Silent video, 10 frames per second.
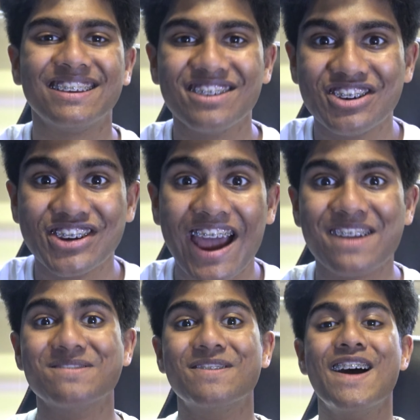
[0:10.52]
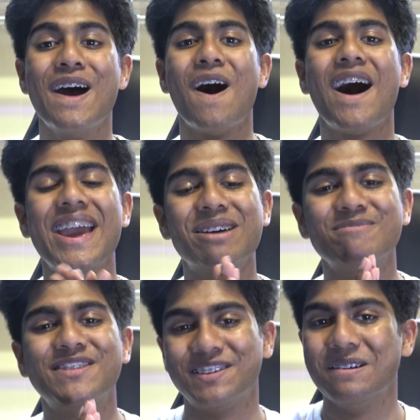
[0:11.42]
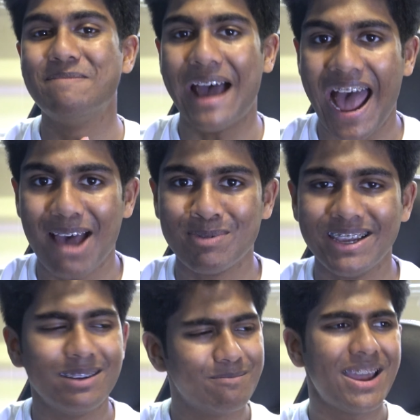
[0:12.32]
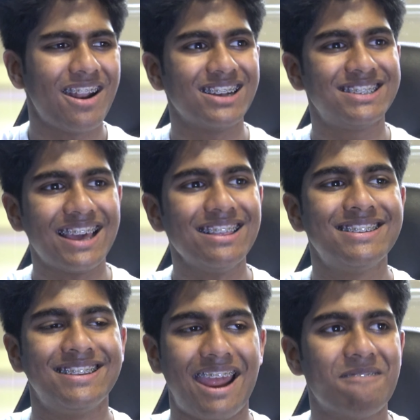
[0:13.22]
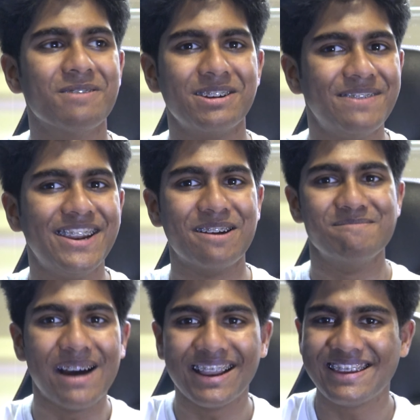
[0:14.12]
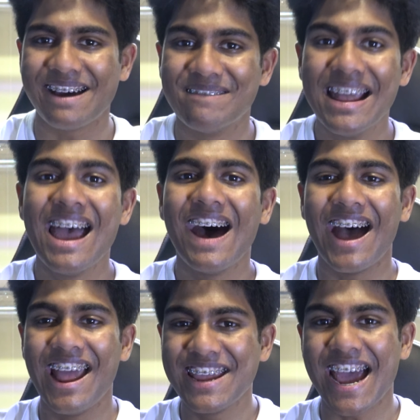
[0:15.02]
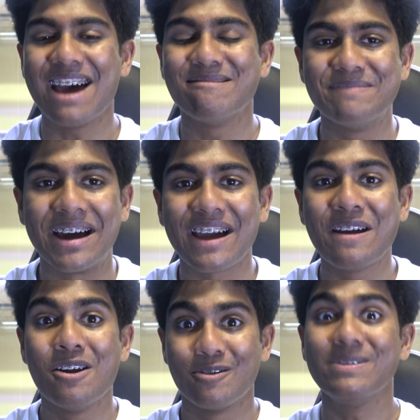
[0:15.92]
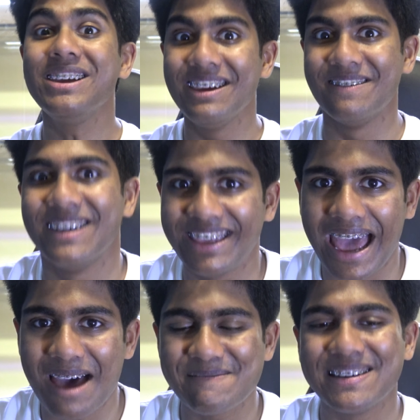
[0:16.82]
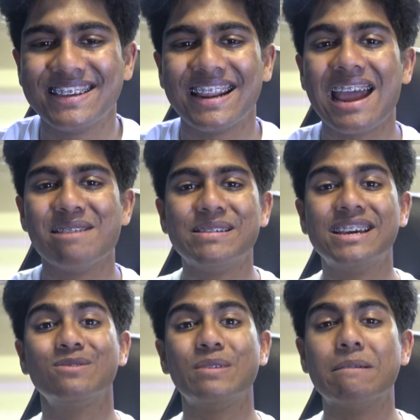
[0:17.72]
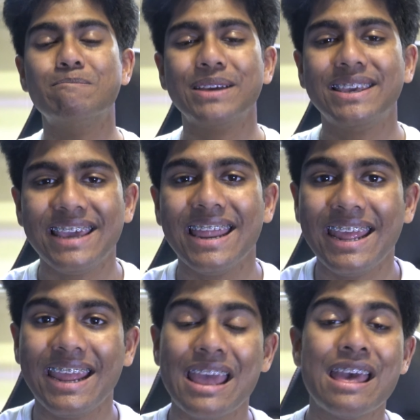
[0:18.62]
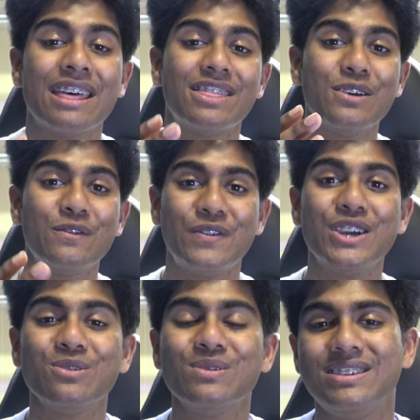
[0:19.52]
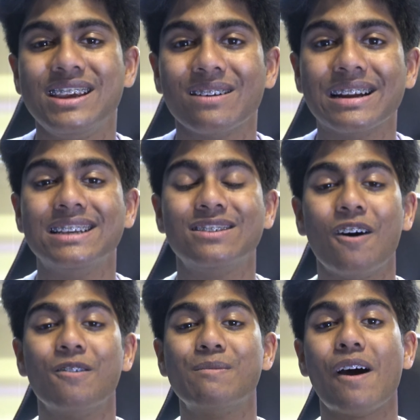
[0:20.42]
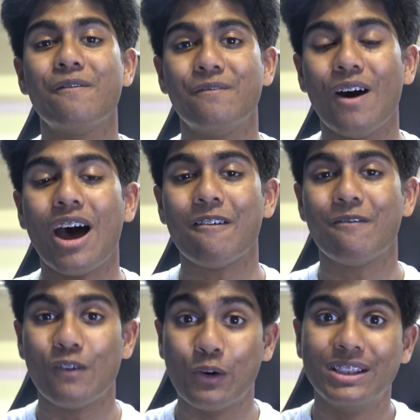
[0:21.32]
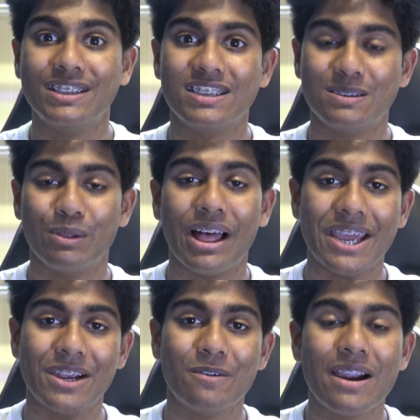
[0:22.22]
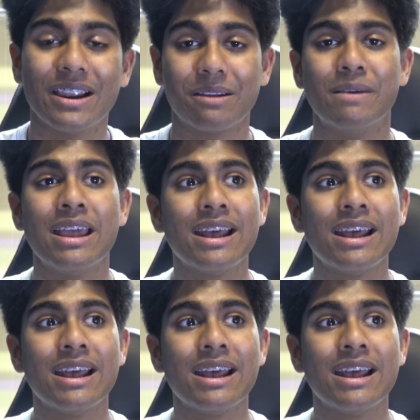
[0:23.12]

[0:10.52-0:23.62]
to the channel. I am super happy, man, I say this in every video, but I am really happy today because we are beginning the official series of my 5-foot display aquarium.